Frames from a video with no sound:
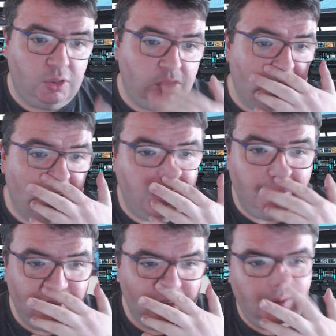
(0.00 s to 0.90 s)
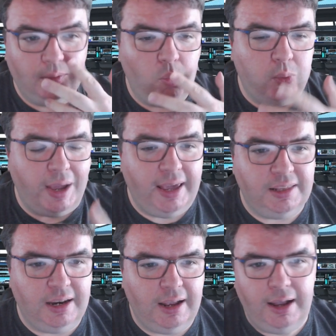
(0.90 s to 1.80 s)
The way
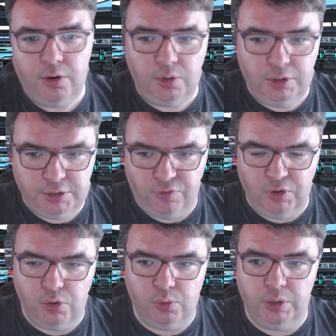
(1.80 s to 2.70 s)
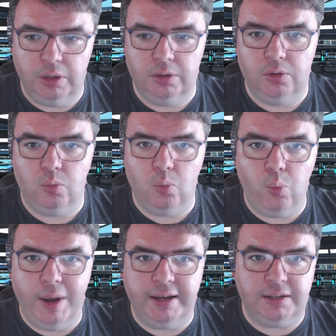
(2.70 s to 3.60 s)
that Errol is viewed
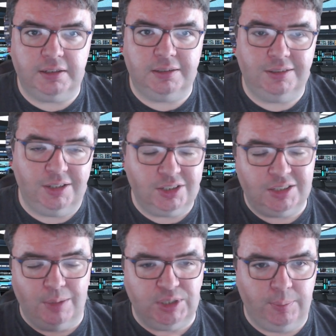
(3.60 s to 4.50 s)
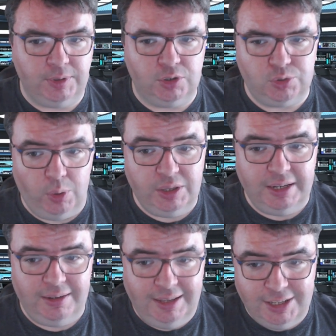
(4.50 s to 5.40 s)
when it, it comes up in the story
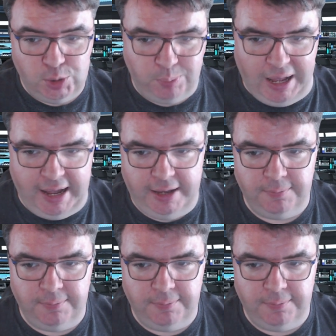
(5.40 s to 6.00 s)
that he's by,